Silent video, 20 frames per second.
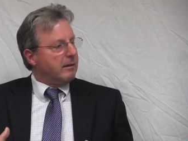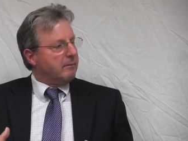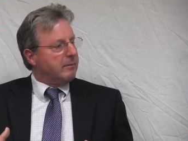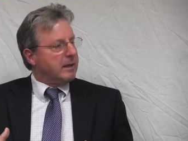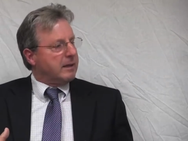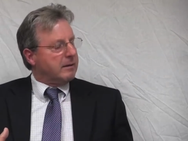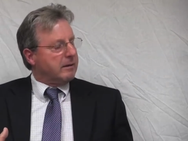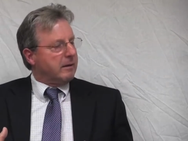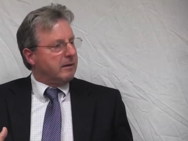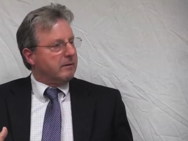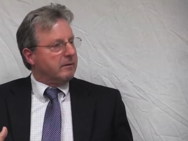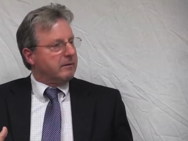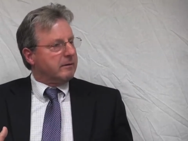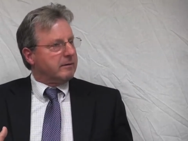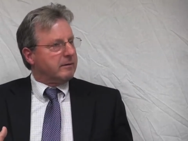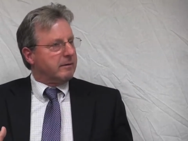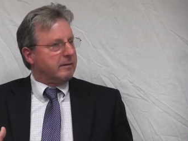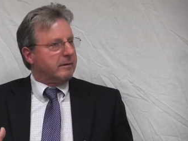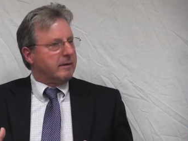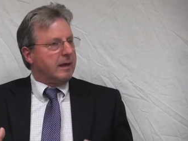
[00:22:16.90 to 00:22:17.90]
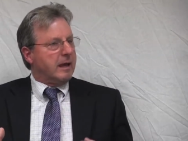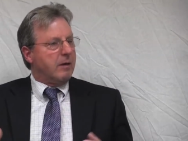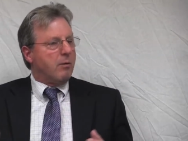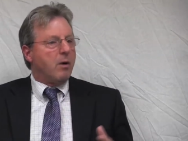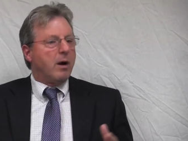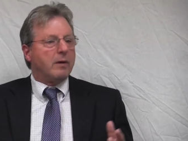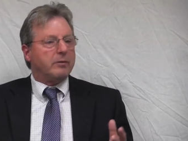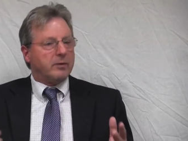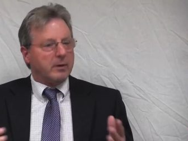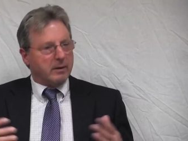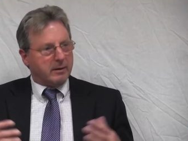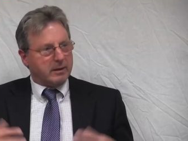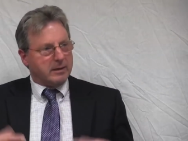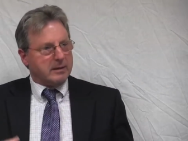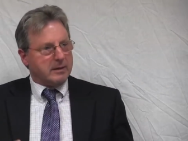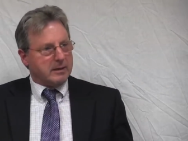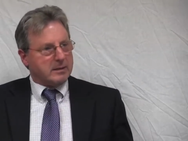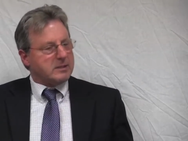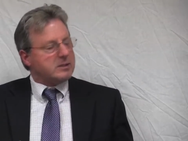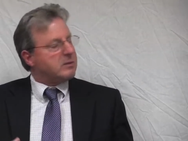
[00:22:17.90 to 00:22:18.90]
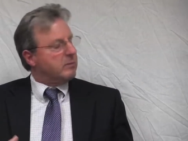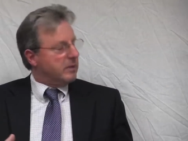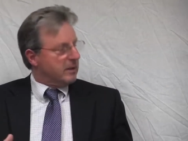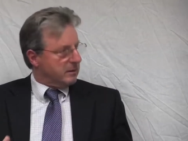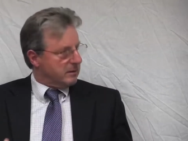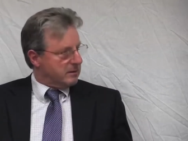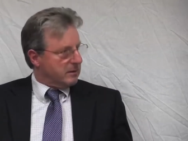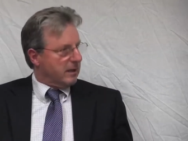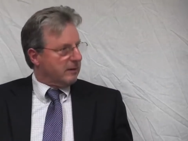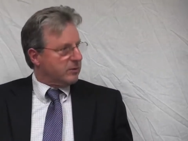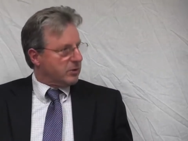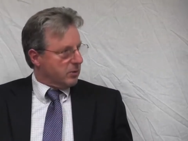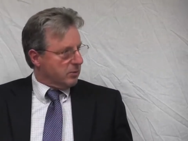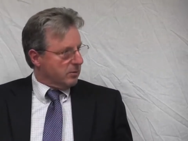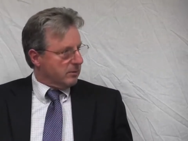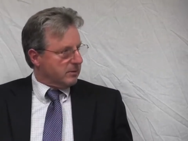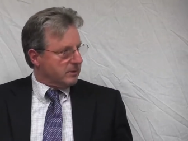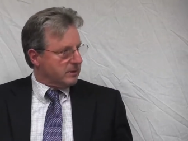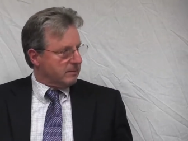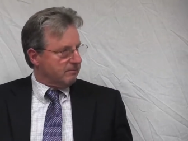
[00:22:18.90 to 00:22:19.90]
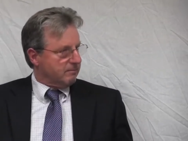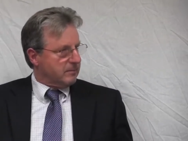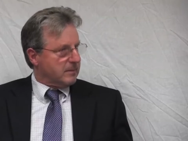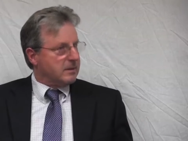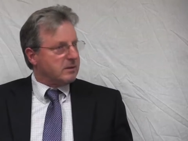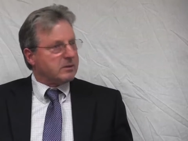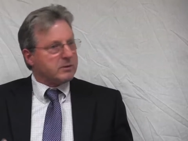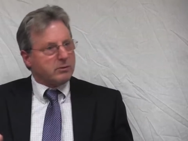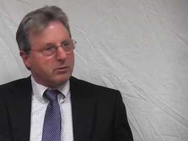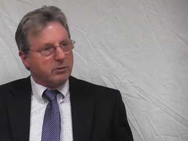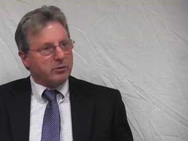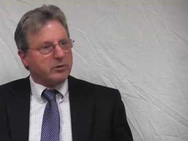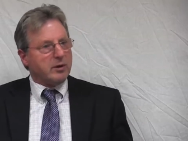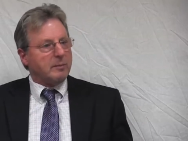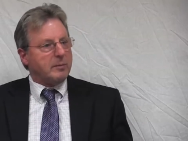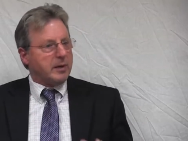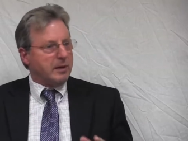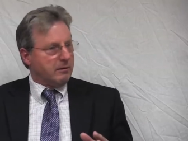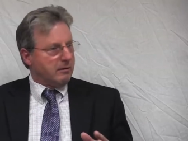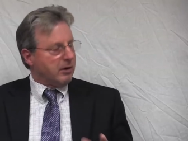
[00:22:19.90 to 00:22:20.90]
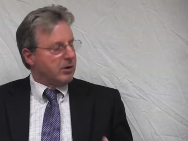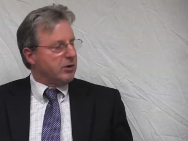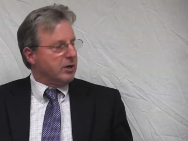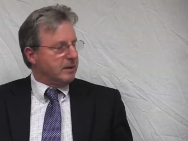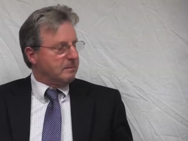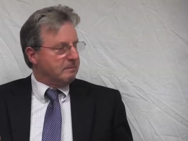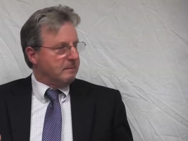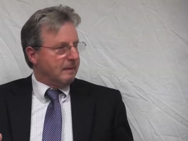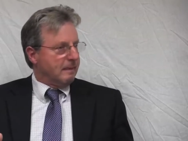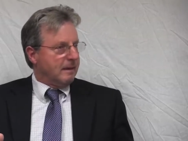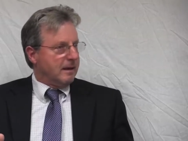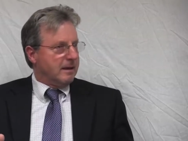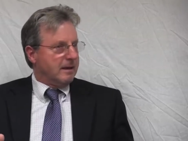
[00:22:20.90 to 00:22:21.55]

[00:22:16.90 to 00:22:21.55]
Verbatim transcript: because they want their kids to be in safe schools. And the schools up here are good.